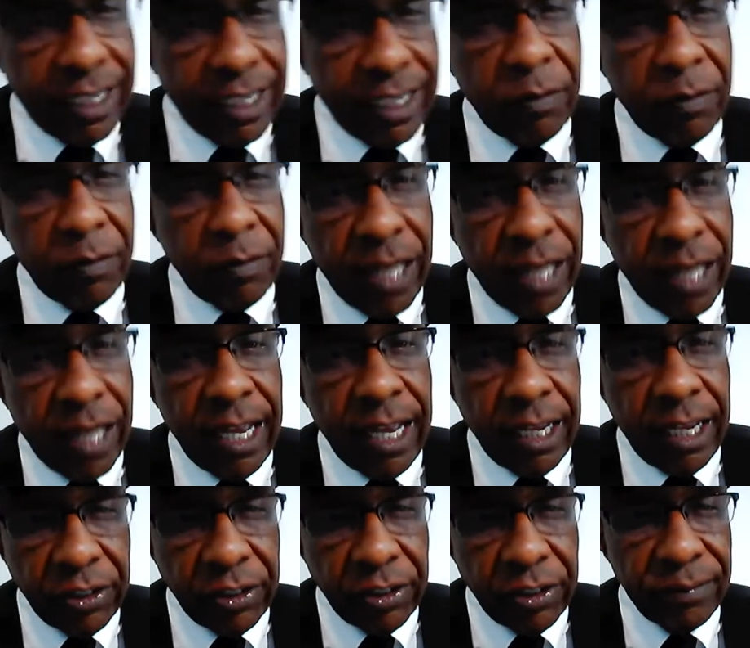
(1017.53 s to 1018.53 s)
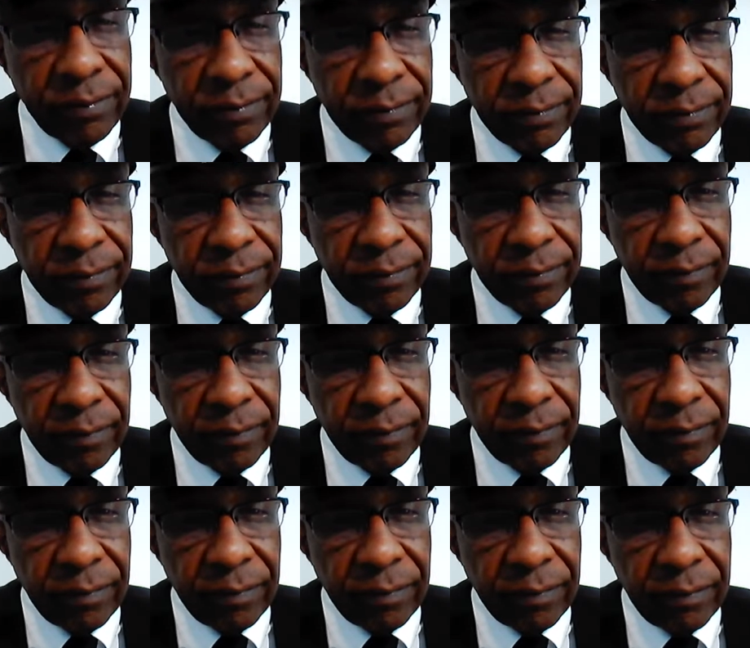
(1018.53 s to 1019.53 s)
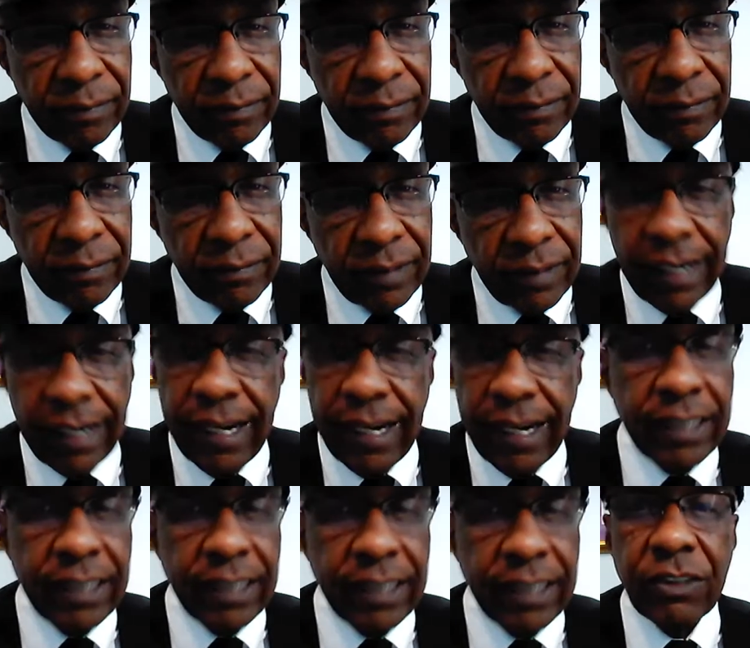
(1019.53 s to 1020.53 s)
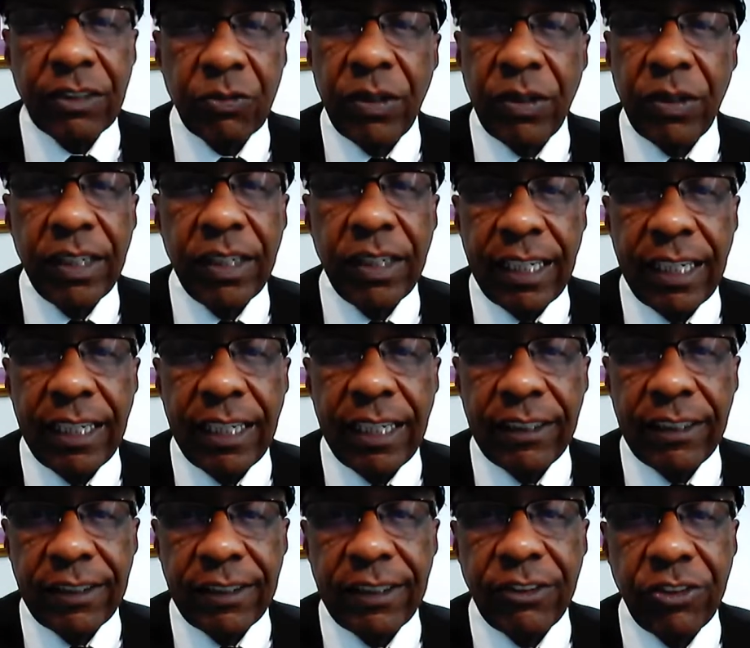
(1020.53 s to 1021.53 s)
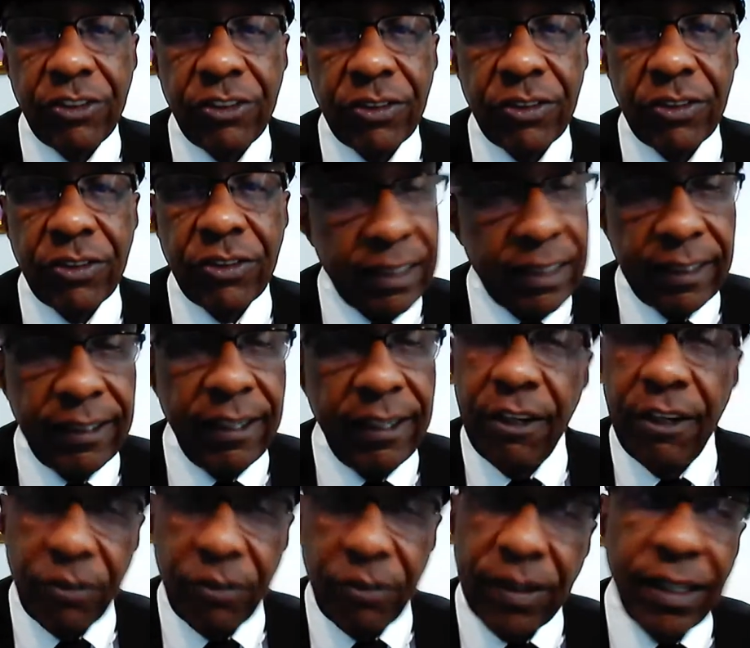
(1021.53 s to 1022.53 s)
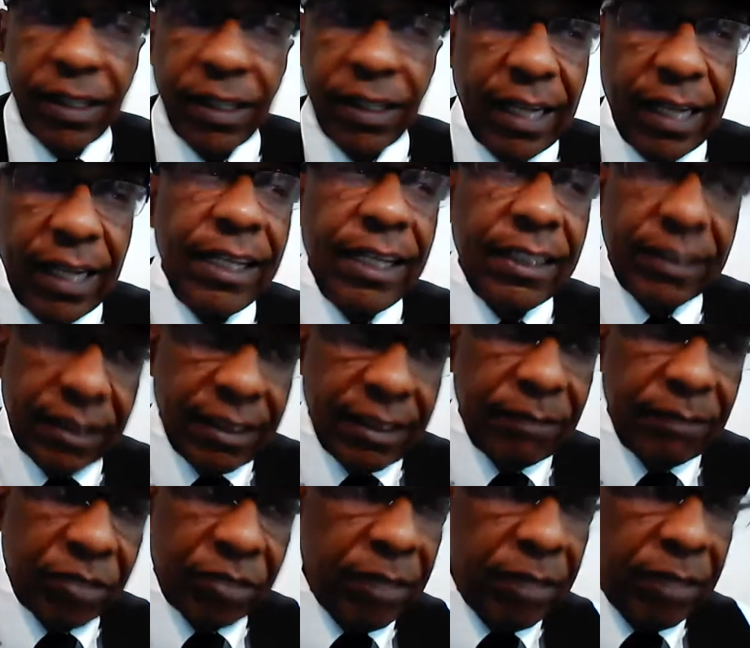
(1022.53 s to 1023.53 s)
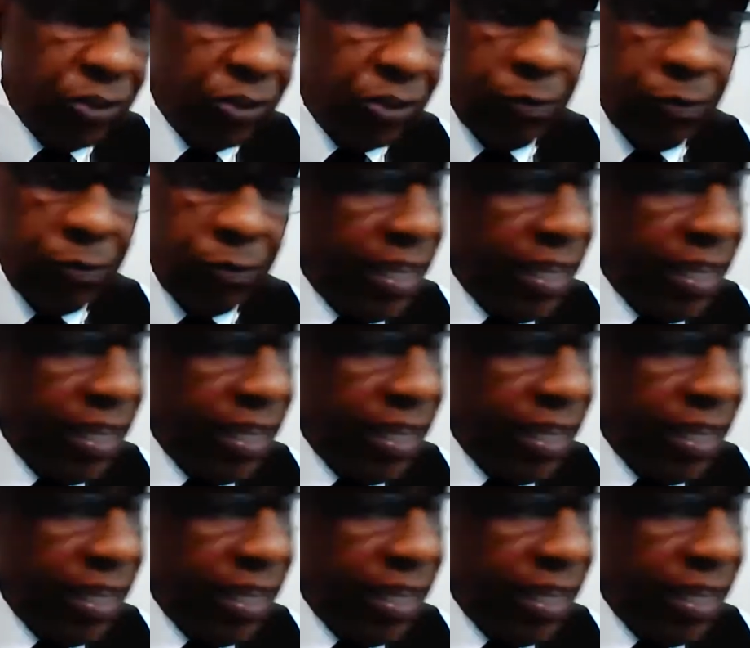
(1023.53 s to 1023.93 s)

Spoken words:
coming behind you, and that's one of the things that you got to realize. Some souls you